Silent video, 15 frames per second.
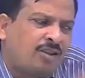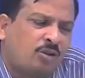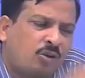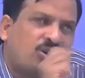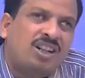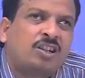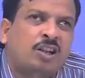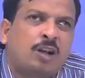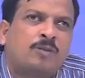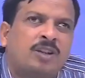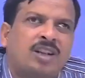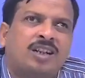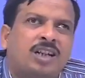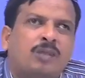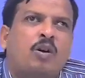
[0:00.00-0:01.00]
to this
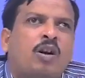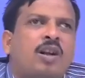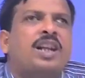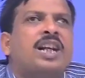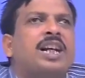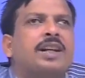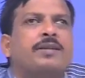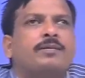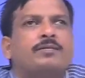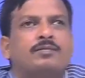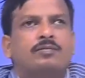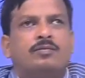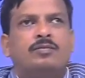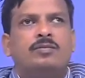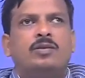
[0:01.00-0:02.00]
objective only.
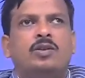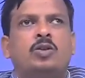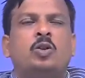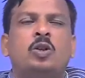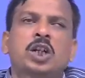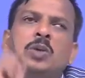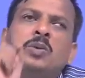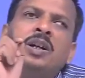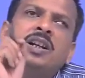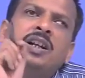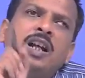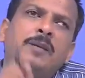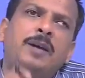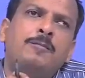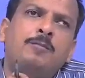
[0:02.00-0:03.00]
So, unit
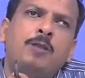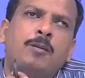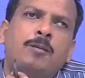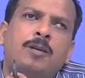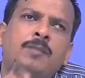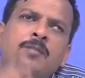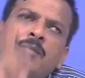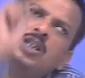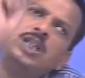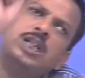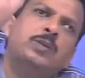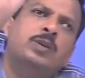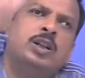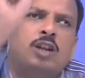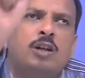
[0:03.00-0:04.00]
level problem,
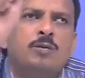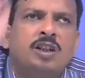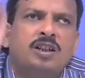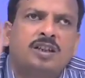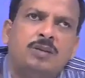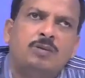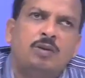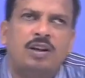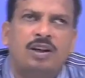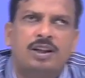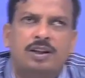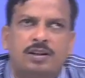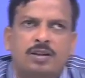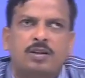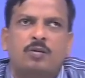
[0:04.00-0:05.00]
unit objective only.